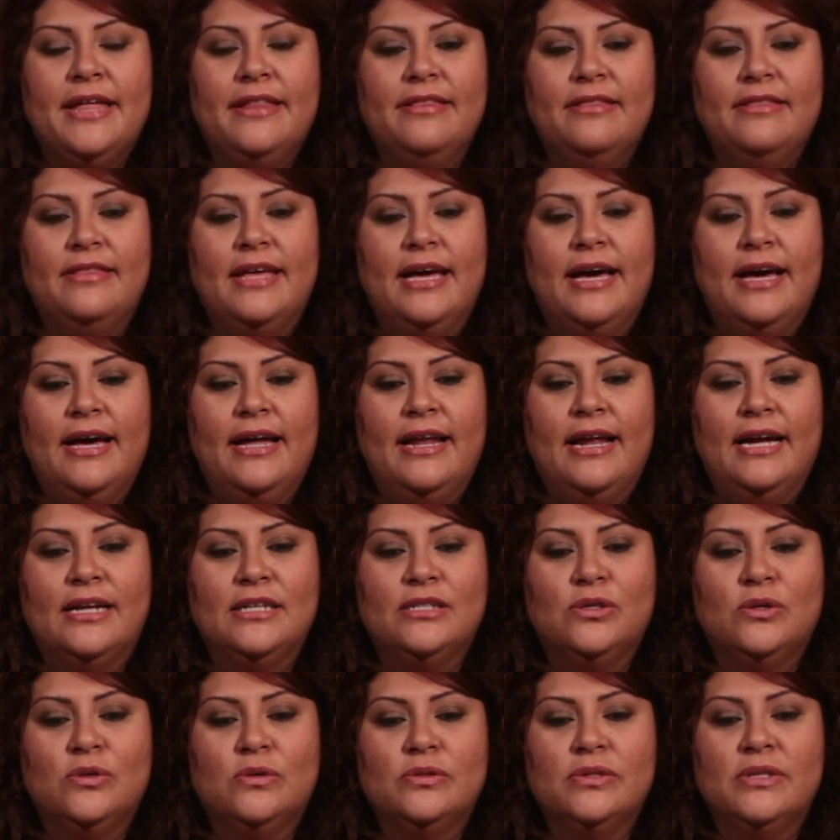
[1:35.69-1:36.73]
that I
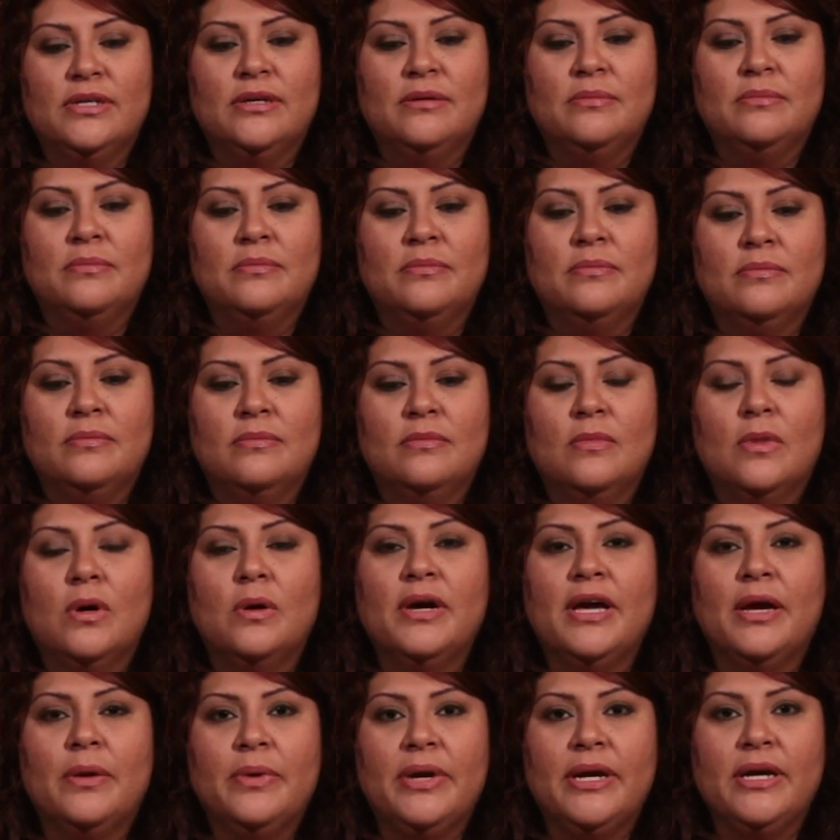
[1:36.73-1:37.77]
told him,
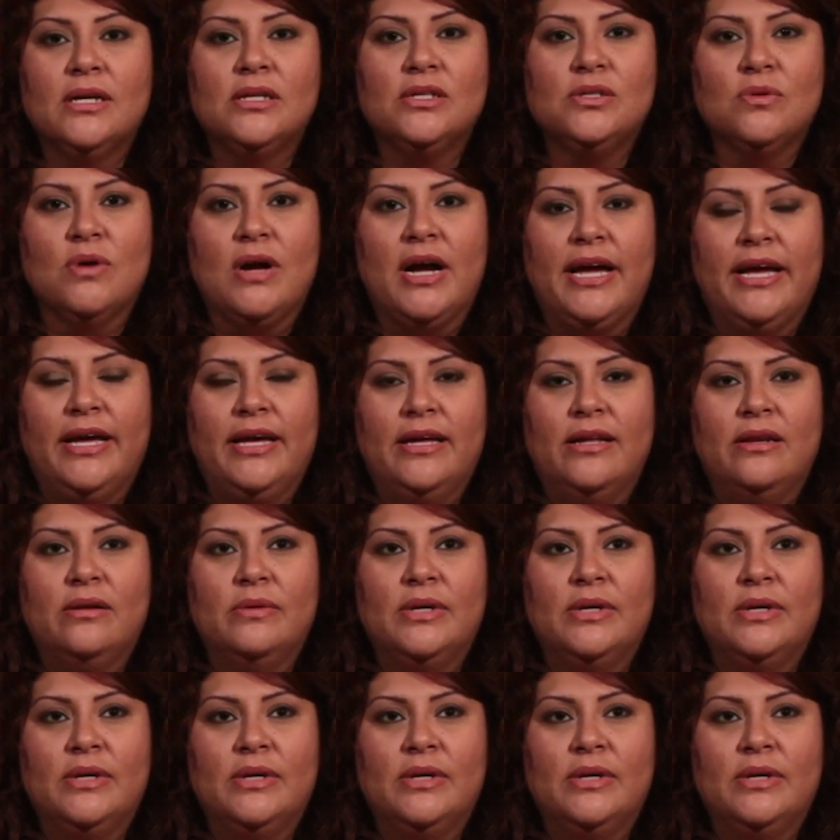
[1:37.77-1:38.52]
okay, we could try it.